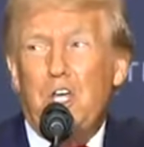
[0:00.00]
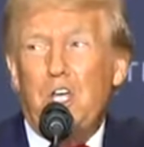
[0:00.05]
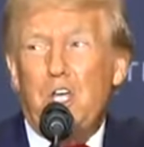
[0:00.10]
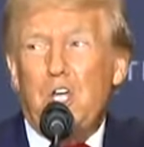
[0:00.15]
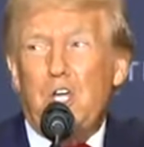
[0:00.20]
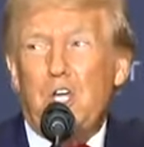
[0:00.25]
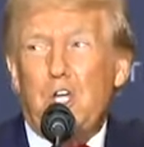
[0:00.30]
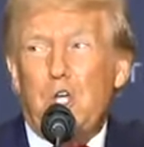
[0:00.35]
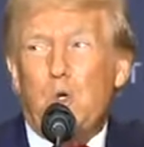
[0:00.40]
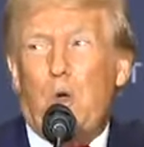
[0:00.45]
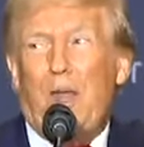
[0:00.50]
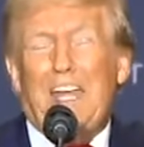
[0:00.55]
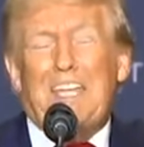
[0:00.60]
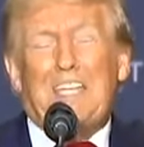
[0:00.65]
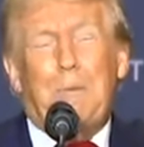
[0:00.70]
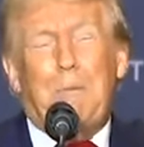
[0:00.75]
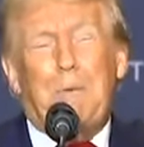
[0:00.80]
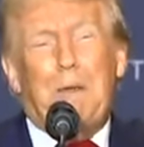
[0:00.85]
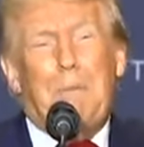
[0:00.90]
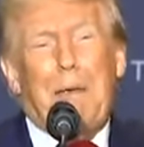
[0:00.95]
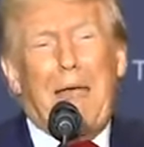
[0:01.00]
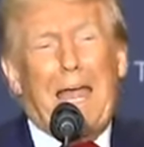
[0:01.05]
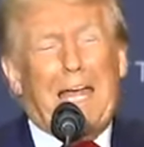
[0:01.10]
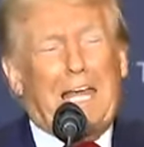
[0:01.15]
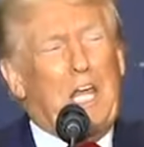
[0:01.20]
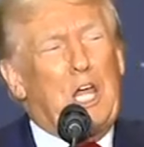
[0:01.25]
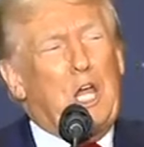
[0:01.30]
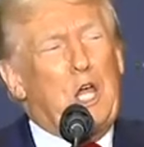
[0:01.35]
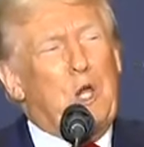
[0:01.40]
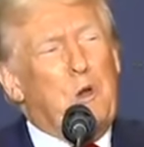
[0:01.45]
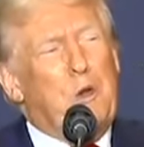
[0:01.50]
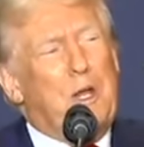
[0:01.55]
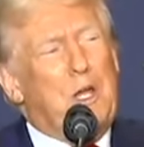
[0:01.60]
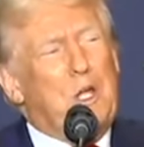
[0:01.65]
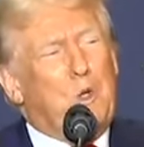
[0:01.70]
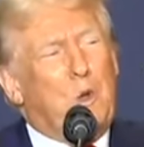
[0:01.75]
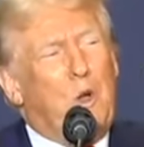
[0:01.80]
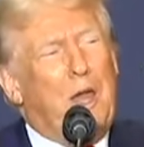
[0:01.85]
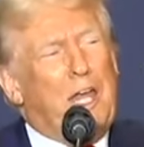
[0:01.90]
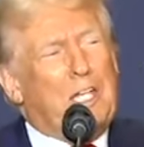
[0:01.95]
great to be back here and
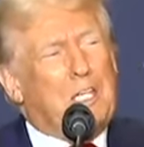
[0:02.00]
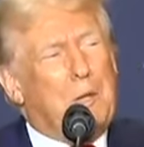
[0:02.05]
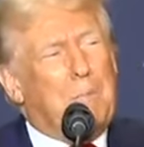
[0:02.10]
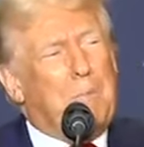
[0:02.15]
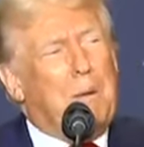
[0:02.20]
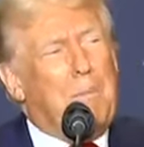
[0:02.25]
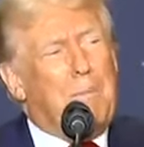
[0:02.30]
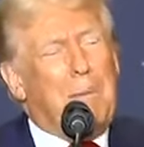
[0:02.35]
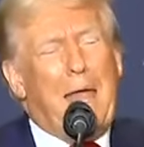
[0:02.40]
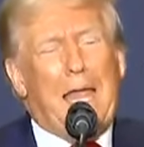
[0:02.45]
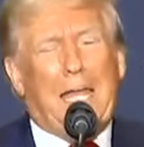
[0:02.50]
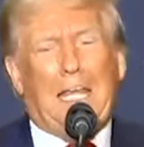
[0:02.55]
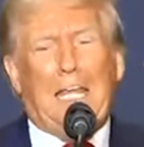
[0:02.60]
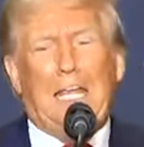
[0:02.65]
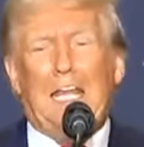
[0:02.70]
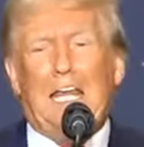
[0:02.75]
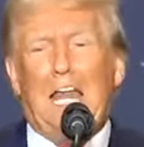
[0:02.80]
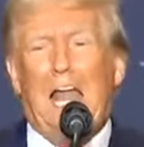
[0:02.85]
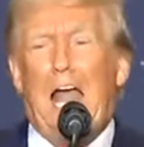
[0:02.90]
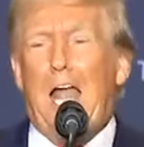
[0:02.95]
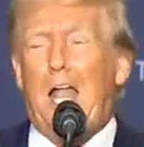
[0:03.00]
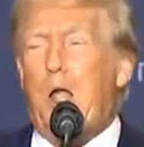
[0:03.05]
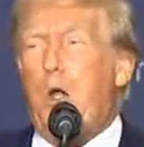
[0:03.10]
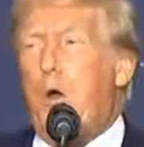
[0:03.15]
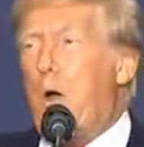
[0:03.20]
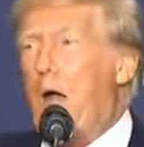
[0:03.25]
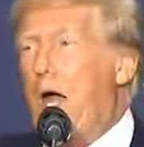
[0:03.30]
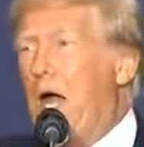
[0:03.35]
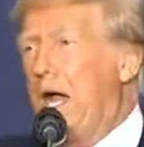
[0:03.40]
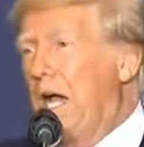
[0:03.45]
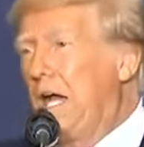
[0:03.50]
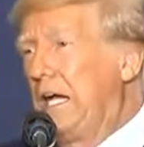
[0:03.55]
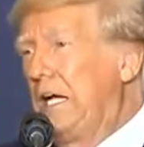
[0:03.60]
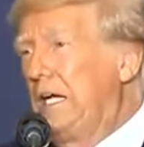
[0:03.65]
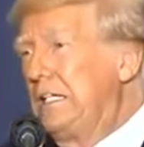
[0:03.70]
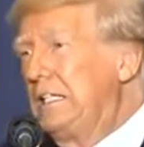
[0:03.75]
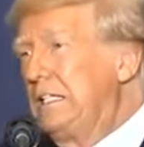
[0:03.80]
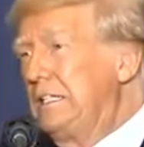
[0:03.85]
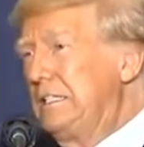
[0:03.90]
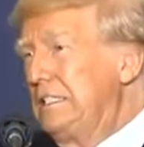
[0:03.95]
great to be back in Iowa.
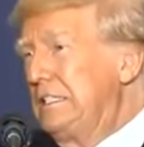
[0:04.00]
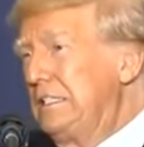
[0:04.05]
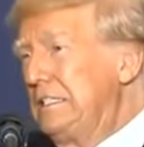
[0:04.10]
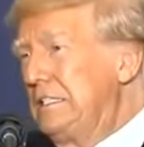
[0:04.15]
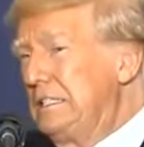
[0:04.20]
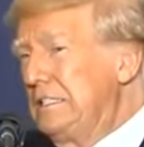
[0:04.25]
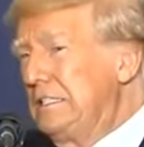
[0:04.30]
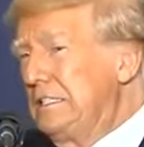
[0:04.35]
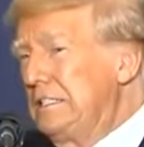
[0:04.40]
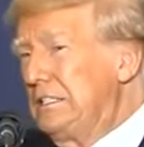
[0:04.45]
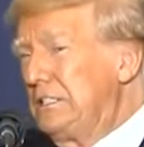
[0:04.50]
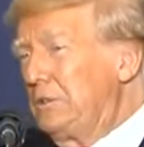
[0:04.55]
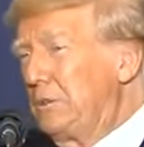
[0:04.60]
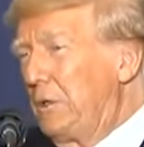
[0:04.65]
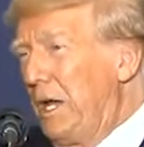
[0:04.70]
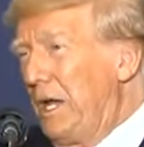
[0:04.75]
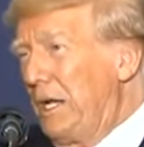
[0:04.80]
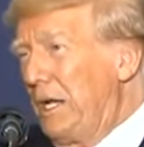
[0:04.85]
Great.